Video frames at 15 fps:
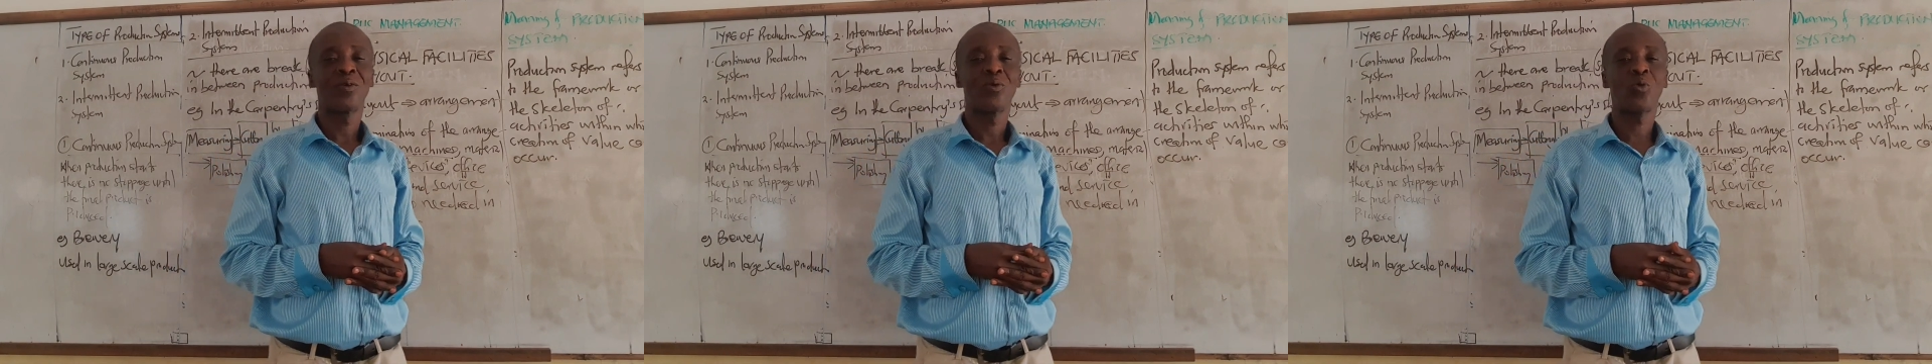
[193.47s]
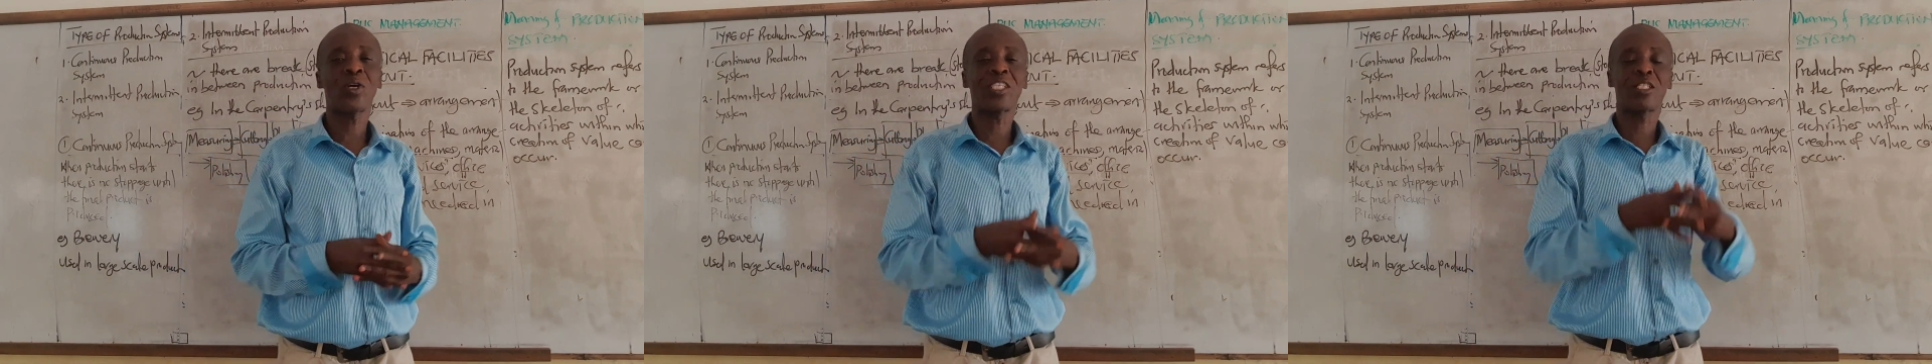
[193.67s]

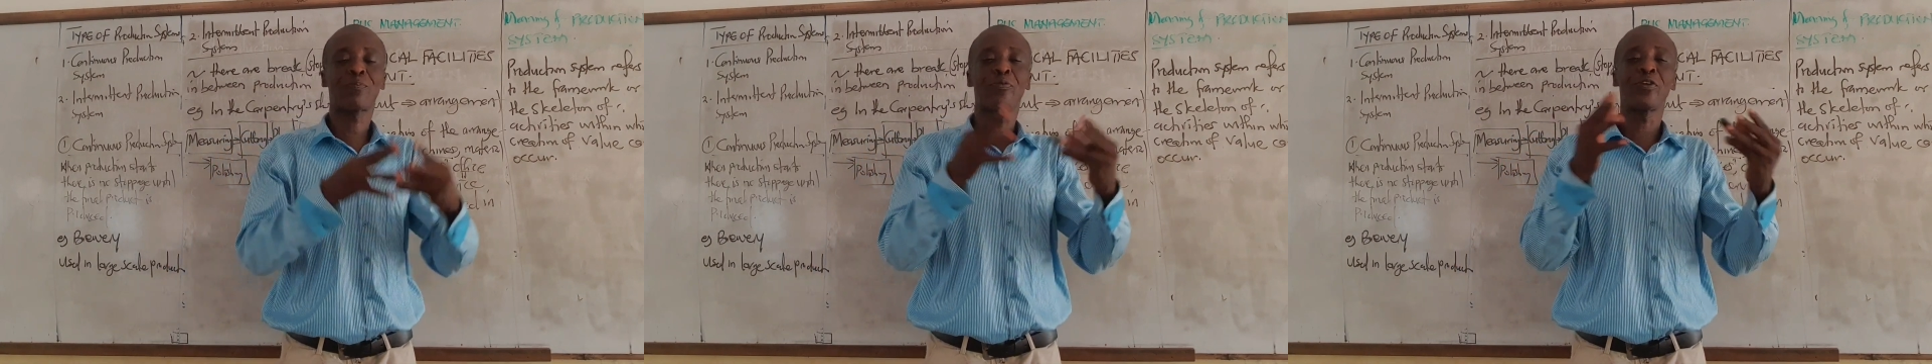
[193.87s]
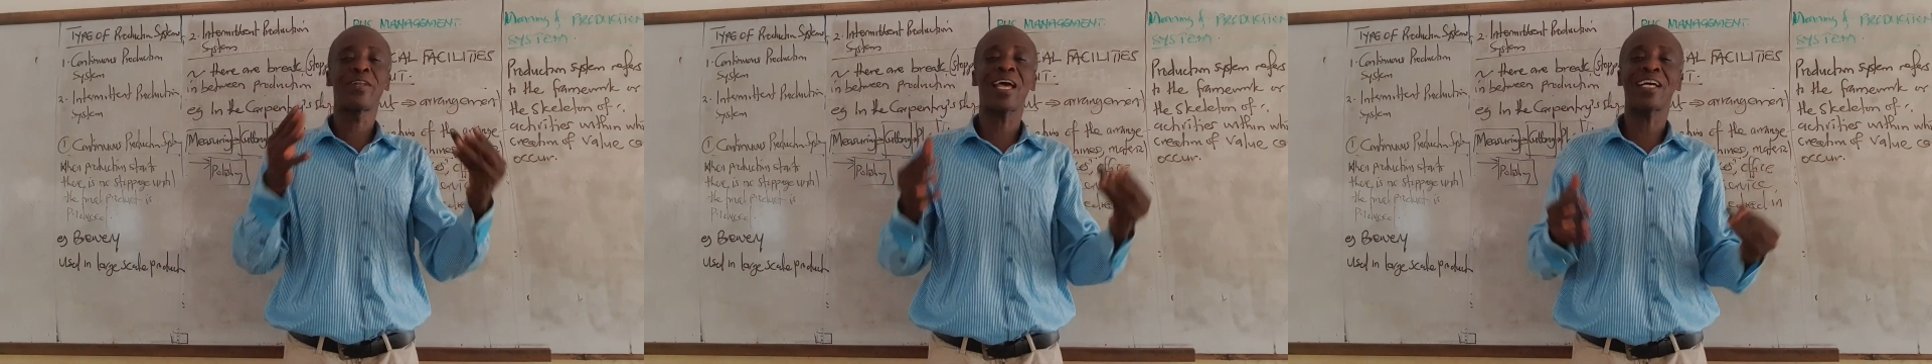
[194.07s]
What is
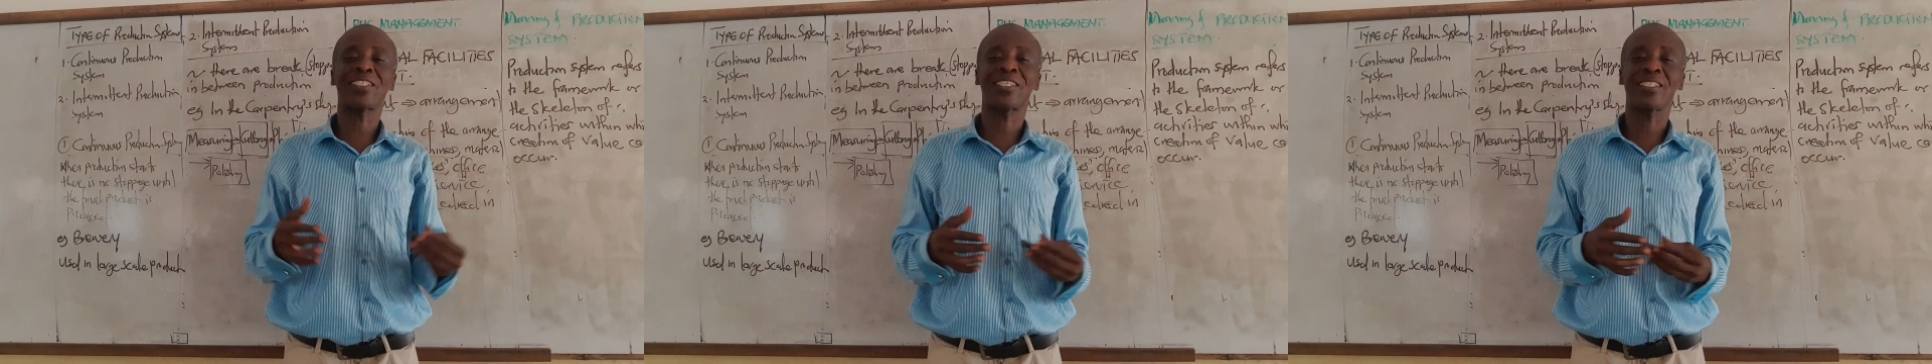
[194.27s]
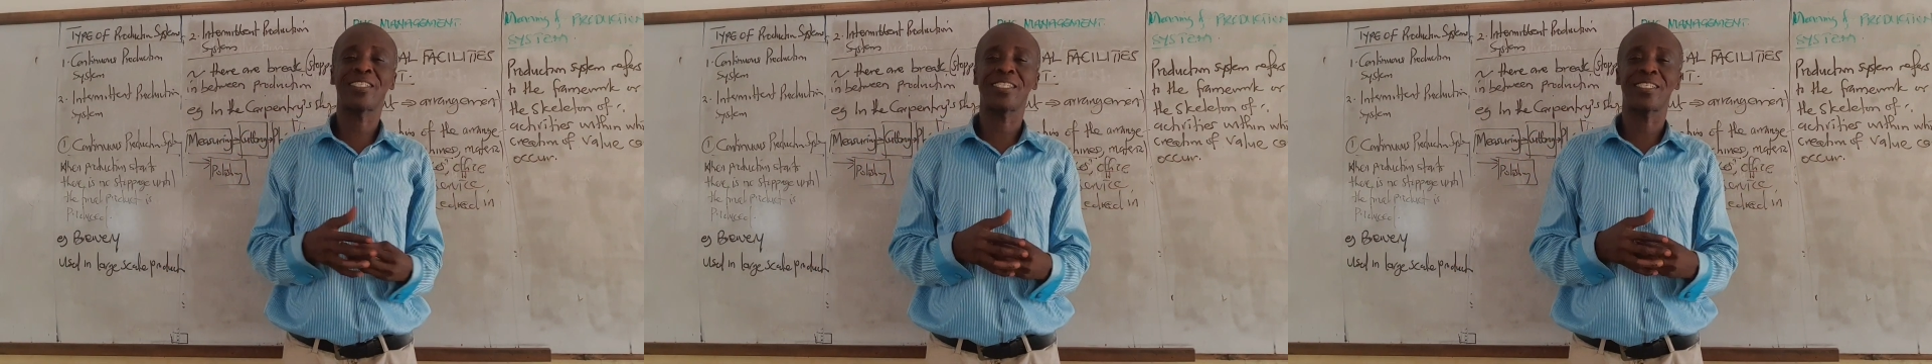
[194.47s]

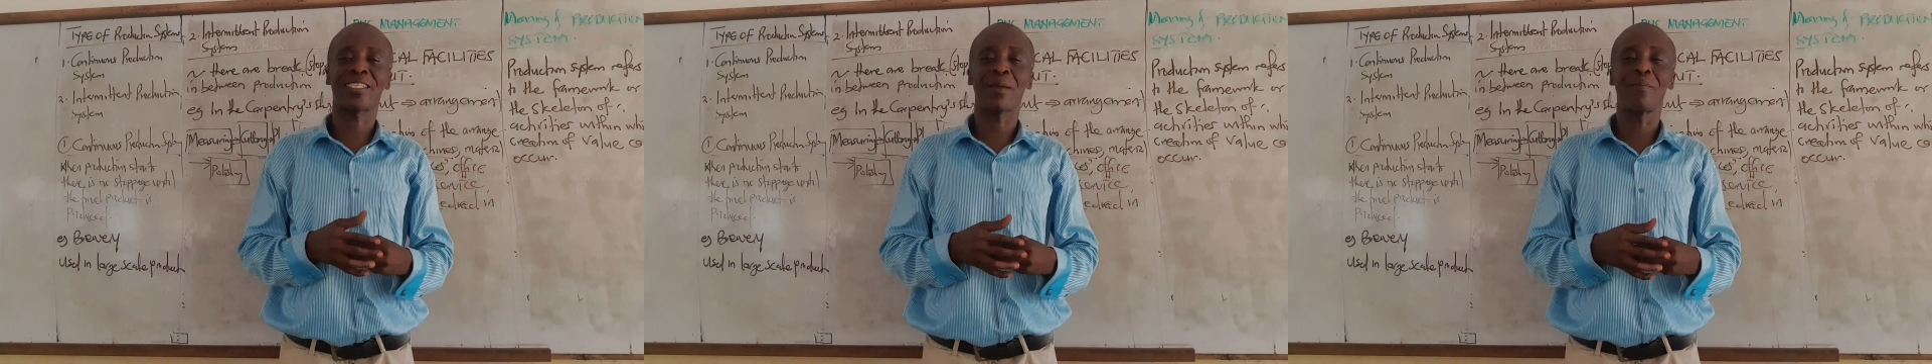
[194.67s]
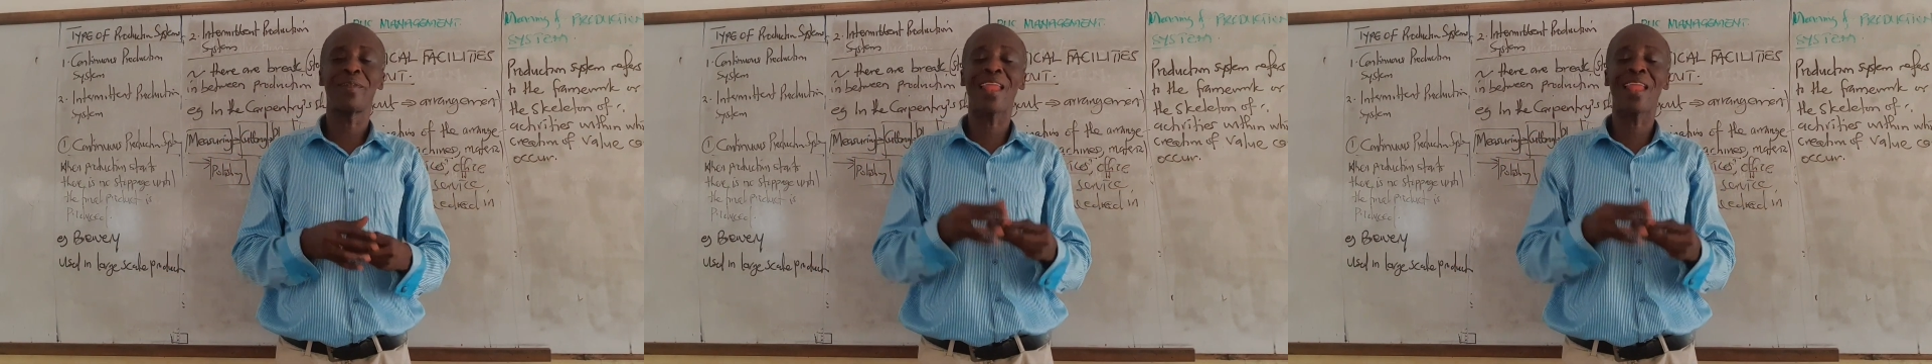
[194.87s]
production system?